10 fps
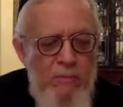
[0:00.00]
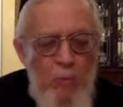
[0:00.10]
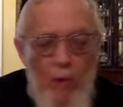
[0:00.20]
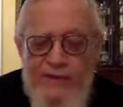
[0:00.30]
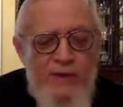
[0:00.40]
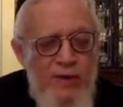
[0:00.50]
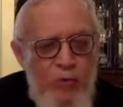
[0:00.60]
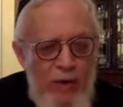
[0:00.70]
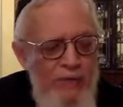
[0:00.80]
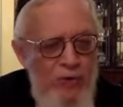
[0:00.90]
Once the
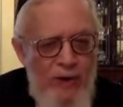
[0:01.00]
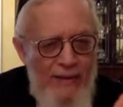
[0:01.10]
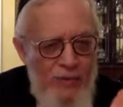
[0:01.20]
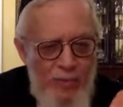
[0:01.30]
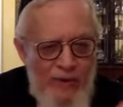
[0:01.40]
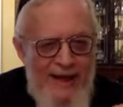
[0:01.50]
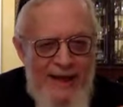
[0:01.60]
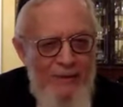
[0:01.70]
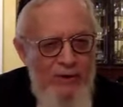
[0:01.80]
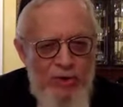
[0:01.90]
12 tribes were
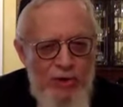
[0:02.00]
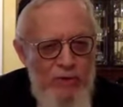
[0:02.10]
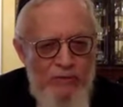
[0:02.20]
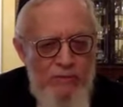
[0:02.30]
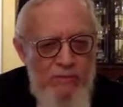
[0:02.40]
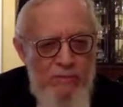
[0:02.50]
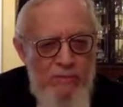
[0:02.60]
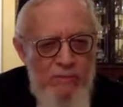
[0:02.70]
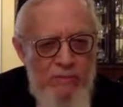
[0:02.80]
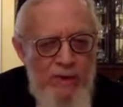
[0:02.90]
established,
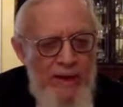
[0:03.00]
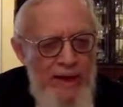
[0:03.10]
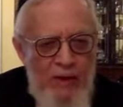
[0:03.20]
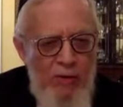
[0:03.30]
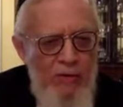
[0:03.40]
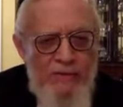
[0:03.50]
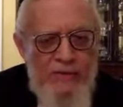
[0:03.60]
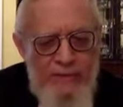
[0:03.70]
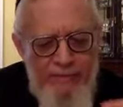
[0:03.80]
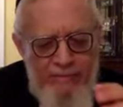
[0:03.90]

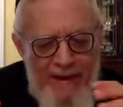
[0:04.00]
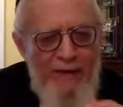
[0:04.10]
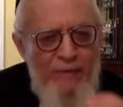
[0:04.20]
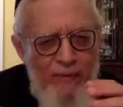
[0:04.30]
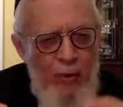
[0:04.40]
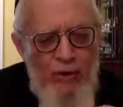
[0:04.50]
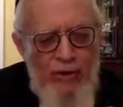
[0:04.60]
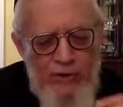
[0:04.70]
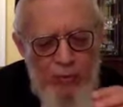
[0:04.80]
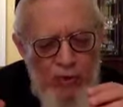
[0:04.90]
Yaakov's main
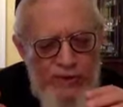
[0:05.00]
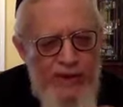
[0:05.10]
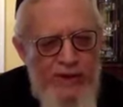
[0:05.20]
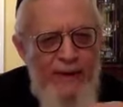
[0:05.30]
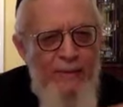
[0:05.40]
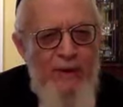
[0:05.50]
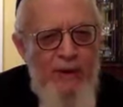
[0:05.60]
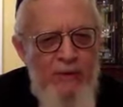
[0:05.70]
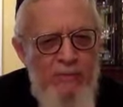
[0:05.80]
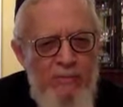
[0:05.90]
focus was his
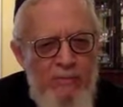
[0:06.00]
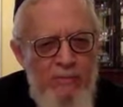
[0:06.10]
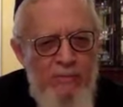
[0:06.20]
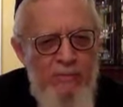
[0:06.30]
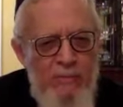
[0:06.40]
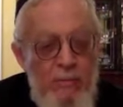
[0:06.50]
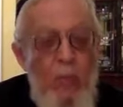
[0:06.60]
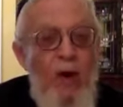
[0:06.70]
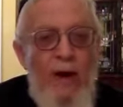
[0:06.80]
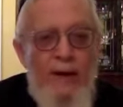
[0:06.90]
family.
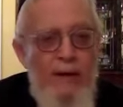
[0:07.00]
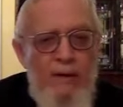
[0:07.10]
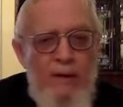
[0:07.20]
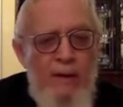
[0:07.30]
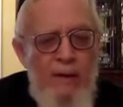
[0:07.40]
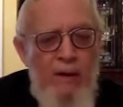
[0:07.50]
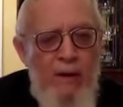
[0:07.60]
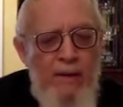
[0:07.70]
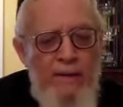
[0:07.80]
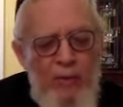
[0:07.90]
Why?
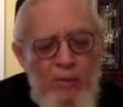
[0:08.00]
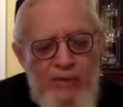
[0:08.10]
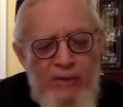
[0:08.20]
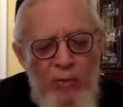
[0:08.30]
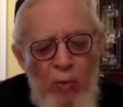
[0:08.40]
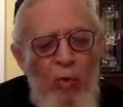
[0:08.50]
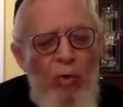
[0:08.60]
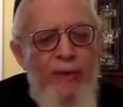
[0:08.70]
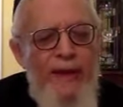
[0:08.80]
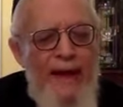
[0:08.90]
Because
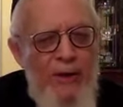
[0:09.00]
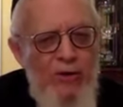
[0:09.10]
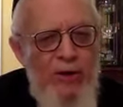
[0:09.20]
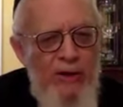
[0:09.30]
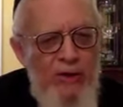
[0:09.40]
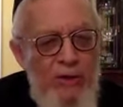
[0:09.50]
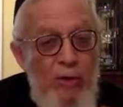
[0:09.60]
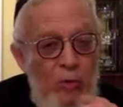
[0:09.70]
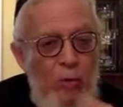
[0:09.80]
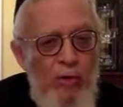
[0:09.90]
all the energy
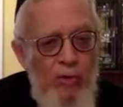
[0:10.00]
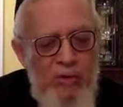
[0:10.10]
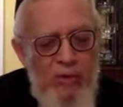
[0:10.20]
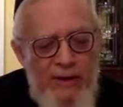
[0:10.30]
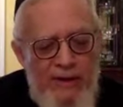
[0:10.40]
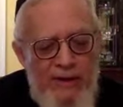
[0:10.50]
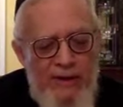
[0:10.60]
to the world is